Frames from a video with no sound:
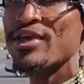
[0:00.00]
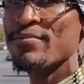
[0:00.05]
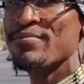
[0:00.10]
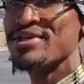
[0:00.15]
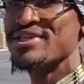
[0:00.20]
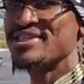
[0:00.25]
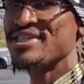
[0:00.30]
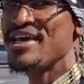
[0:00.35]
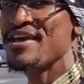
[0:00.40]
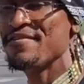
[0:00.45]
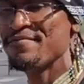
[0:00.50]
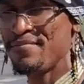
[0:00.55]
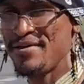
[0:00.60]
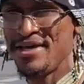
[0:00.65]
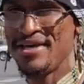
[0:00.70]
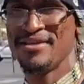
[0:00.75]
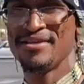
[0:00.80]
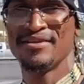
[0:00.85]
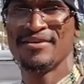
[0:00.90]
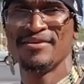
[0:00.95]
we can be saved.
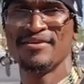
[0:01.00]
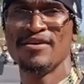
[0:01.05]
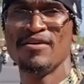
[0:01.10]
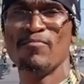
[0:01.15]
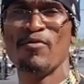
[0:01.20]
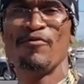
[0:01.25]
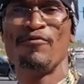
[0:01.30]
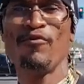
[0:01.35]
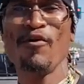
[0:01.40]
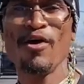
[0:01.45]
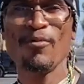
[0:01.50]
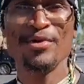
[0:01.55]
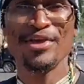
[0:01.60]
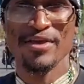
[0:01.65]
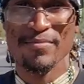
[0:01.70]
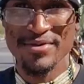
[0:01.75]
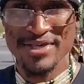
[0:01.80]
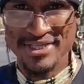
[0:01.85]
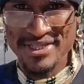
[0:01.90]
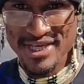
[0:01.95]
Before
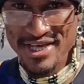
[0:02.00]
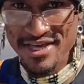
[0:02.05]
we can be